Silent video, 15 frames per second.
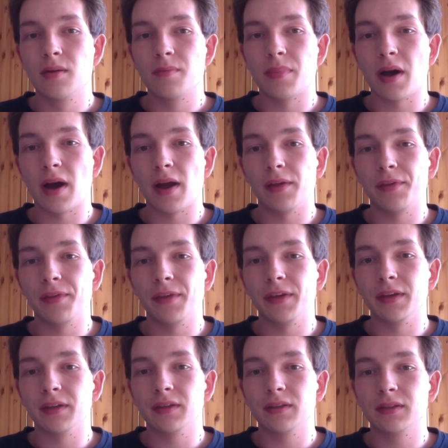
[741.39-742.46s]
but I
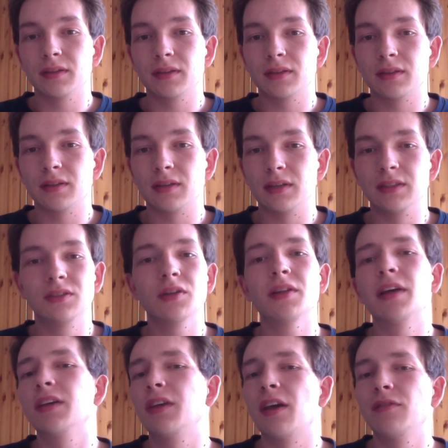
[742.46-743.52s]
think it's not
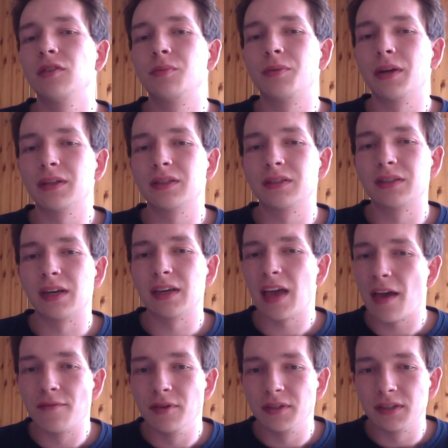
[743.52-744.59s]
like you have to practice like
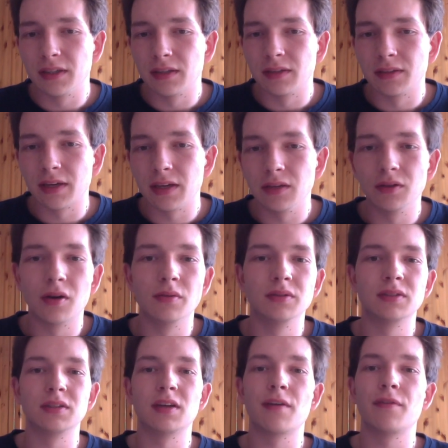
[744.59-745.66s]
every single day. You know,
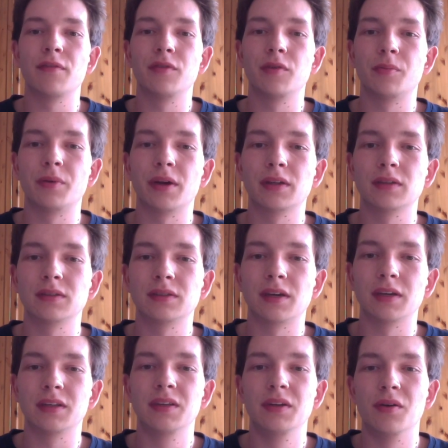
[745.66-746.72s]
it's enough if you practice
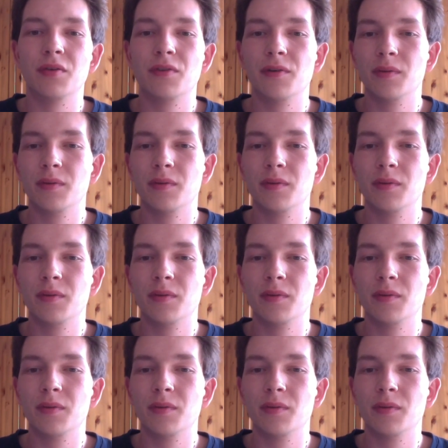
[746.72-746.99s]
like, you know,